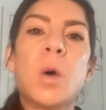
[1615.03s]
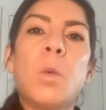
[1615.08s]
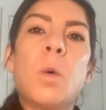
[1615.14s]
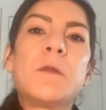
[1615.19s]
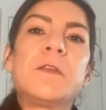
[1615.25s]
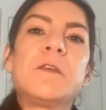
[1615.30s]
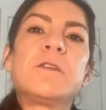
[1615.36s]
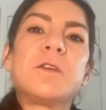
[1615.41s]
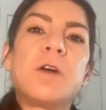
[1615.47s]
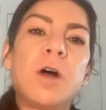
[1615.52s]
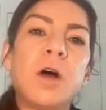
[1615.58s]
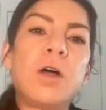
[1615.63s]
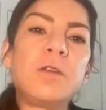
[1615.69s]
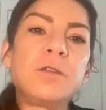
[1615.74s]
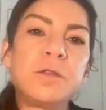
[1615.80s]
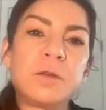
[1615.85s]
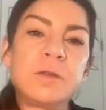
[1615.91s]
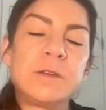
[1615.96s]
What this
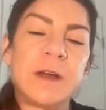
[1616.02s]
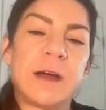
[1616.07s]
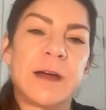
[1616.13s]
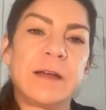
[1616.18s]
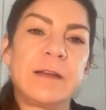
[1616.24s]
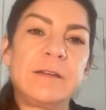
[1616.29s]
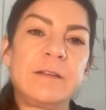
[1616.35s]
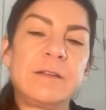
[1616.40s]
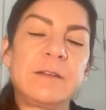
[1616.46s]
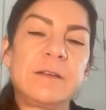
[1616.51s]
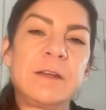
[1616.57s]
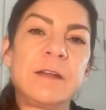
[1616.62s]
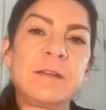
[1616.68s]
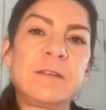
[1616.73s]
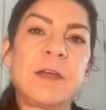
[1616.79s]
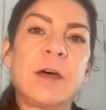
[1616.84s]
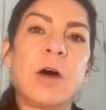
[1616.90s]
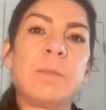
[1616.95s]
also does
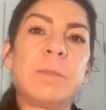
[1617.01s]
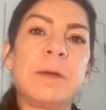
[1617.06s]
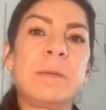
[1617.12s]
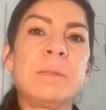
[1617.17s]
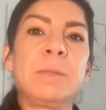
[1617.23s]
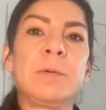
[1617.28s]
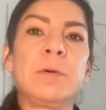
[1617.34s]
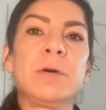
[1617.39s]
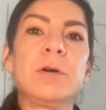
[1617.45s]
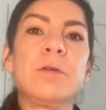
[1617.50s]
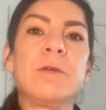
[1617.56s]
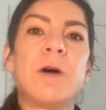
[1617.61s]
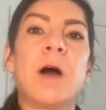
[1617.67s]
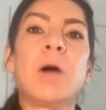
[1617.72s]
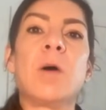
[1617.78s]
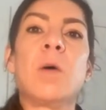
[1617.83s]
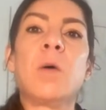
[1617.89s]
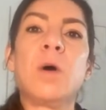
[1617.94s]
is help improve
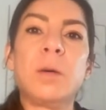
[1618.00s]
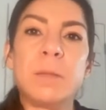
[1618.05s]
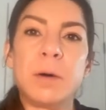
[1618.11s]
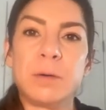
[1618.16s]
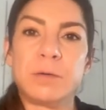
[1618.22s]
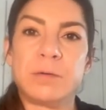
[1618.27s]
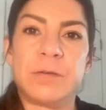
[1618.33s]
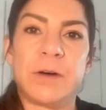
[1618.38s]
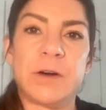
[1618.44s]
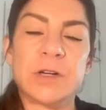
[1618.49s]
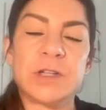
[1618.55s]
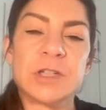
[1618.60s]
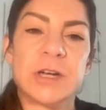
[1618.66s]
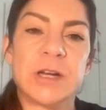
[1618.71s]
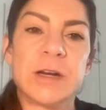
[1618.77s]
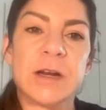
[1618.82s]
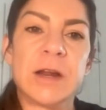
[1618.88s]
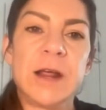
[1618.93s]
our hormone
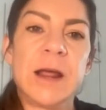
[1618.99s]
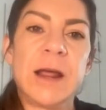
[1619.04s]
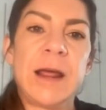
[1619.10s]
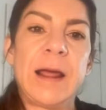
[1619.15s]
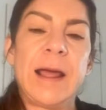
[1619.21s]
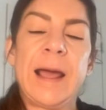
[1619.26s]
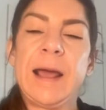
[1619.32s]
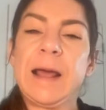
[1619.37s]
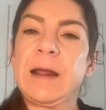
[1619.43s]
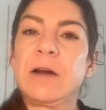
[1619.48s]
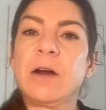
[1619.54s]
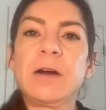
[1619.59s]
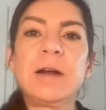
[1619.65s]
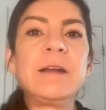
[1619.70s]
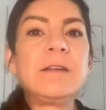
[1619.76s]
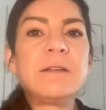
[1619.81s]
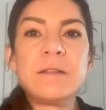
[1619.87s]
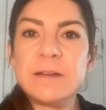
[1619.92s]
function and
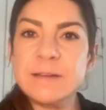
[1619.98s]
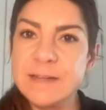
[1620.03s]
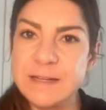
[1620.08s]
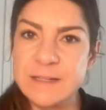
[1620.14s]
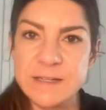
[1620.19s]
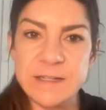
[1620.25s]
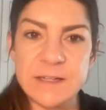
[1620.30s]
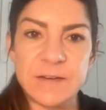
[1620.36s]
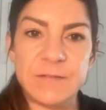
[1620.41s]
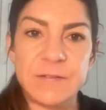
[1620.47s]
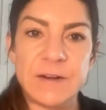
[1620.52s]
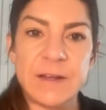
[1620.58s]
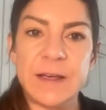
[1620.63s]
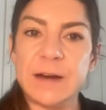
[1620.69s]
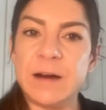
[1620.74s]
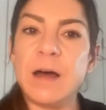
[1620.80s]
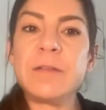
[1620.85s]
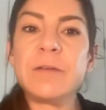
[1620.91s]
our insulin
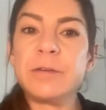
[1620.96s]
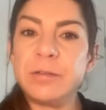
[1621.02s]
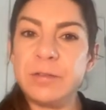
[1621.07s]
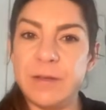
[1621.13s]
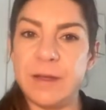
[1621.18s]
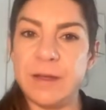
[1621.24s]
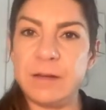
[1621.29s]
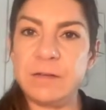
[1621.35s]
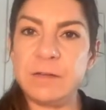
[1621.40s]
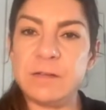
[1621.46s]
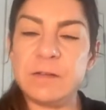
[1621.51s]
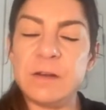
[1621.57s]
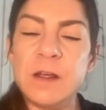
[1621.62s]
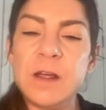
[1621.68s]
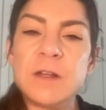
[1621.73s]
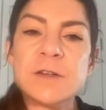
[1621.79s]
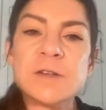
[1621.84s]
sensitivity and other things.